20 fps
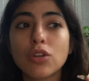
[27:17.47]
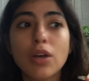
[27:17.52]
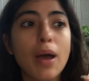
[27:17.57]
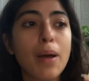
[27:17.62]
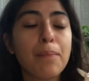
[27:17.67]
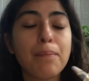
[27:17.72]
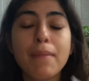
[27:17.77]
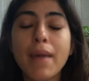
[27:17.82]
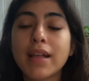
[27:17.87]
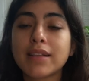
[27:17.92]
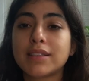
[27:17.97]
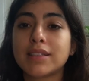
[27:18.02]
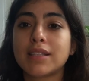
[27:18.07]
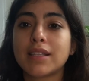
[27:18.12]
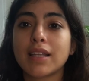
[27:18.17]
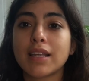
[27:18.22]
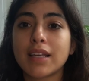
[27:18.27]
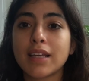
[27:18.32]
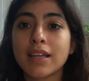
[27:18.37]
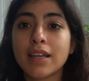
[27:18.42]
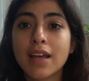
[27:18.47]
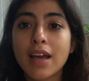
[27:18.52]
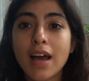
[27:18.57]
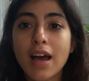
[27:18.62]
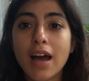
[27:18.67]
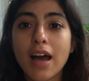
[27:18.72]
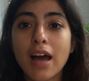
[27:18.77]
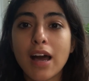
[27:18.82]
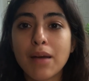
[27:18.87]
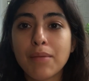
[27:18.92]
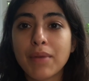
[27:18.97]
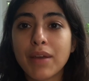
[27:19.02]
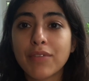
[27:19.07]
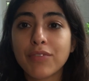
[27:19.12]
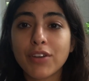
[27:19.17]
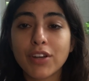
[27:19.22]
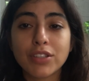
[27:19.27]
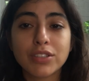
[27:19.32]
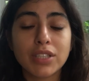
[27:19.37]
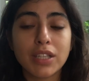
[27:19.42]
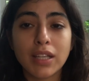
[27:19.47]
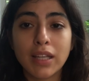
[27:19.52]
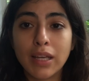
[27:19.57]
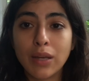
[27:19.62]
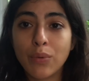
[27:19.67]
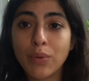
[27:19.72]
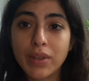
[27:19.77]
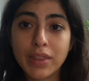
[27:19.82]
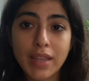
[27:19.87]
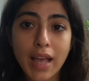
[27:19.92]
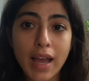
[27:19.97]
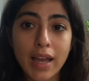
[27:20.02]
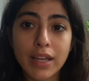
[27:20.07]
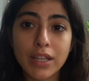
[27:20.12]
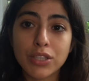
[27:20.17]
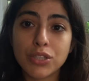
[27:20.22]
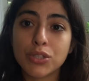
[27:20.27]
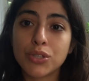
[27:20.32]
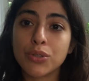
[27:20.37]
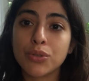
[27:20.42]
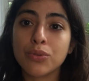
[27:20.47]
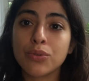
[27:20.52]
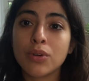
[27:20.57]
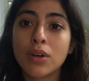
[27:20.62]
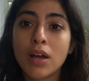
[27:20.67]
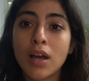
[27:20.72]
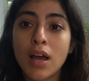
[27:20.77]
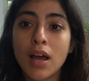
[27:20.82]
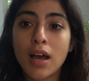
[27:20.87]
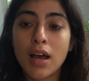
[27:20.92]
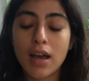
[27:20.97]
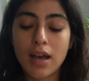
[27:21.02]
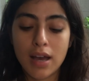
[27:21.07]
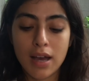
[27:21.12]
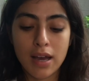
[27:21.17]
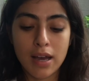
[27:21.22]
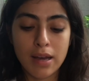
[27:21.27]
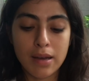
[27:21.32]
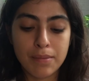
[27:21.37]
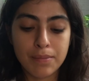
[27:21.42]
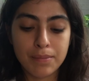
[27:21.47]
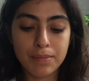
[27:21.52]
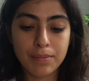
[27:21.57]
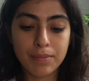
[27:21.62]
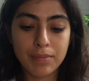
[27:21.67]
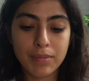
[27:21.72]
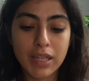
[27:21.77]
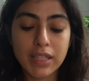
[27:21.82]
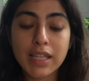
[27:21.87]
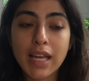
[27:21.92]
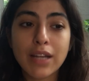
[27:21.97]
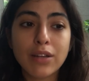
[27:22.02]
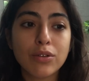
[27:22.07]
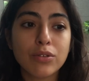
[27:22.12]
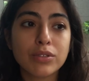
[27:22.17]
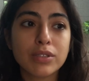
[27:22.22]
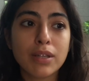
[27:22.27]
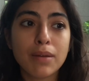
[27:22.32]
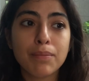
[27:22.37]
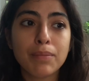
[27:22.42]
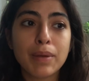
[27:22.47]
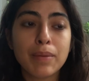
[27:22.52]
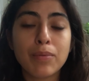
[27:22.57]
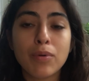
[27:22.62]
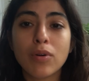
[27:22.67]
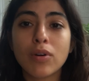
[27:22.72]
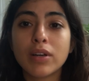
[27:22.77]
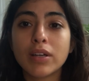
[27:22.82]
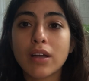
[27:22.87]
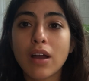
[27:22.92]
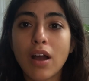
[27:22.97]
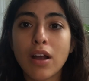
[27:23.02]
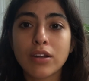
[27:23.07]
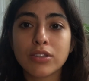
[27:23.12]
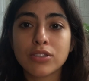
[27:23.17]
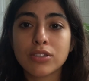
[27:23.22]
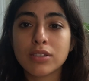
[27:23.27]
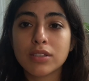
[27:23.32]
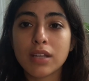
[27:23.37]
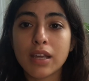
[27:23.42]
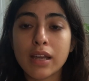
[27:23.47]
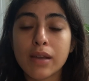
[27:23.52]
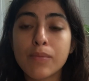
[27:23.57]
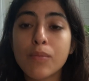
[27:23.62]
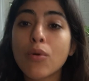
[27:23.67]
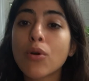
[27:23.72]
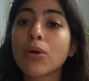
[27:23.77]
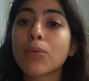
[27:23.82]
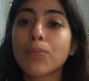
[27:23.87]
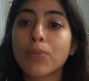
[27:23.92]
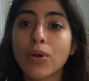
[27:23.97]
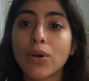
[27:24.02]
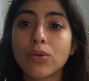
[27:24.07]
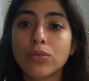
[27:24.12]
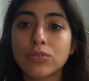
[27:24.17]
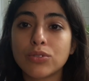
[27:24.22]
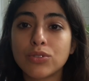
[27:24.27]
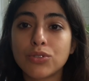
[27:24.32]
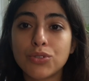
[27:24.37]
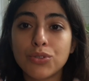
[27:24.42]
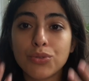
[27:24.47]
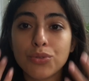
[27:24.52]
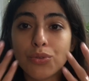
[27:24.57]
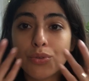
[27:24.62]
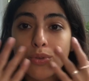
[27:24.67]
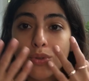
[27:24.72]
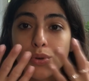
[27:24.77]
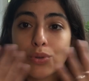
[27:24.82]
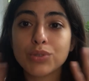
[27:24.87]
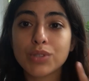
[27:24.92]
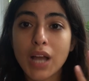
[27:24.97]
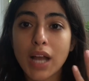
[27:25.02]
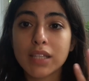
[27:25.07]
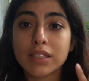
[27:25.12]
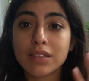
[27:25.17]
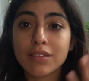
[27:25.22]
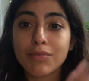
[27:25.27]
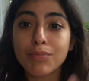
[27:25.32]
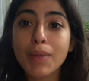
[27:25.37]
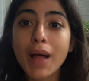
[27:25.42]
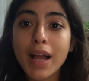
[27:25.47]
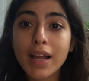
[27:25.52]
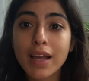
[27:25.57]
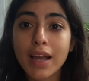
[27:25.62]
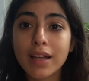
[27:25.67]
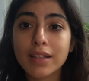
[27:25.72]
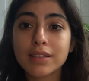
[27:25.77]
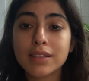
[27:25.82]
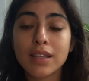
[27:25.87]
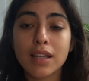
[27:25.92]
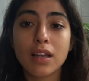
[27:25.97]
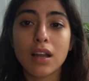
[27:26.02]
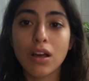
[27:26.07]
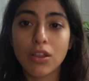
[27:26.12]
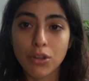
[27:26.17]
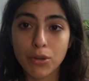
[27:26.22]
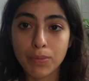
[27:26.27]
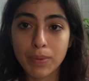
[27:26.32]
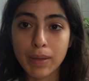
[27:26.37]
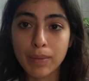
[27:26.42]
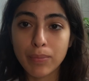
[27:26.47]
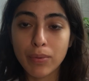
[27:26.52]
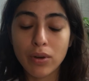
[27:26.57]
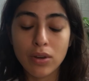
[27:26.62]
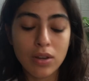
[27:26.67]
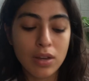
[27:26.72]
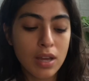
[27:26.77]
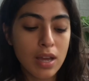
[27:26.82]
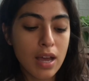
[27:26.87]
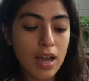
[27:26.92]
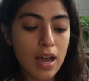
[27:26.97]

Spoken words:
immensely if you're dealing with that issue. Because I know some people are just like more prone to those kinds of blackheads than other people.